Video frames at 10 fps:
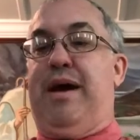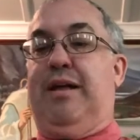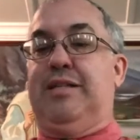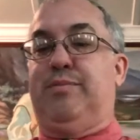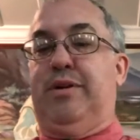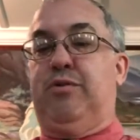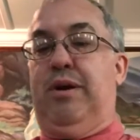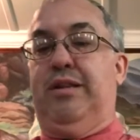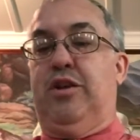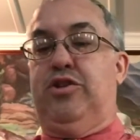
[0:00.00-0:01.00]
a balance
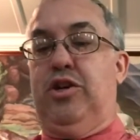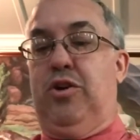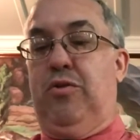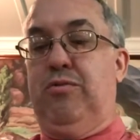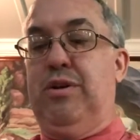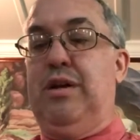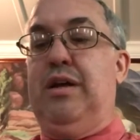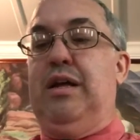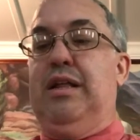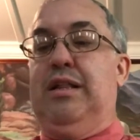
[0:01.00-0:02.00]
between the two.
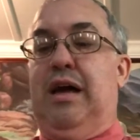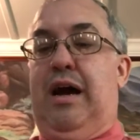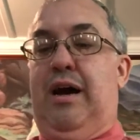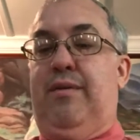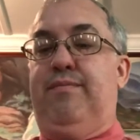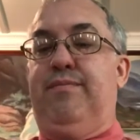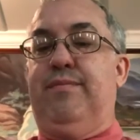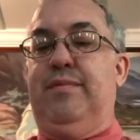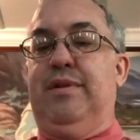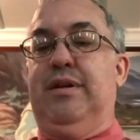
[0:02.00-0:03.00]
Um,
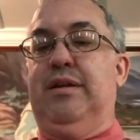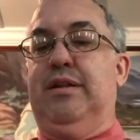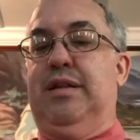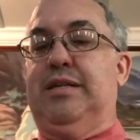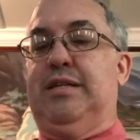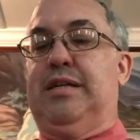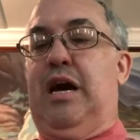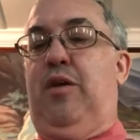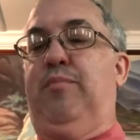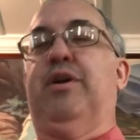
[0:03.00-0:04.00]
this is
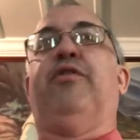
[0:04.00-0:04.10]
how